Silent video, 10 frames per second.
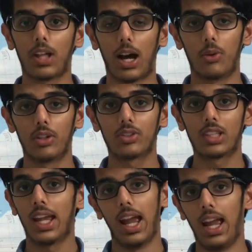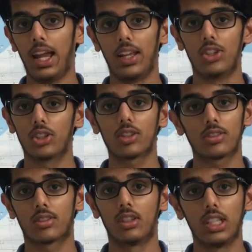flowers, and
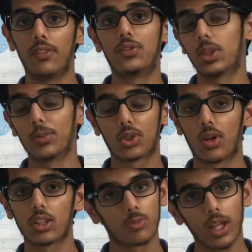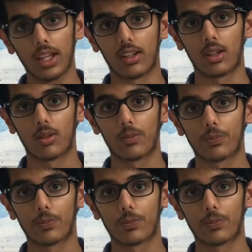just leave some squares blank.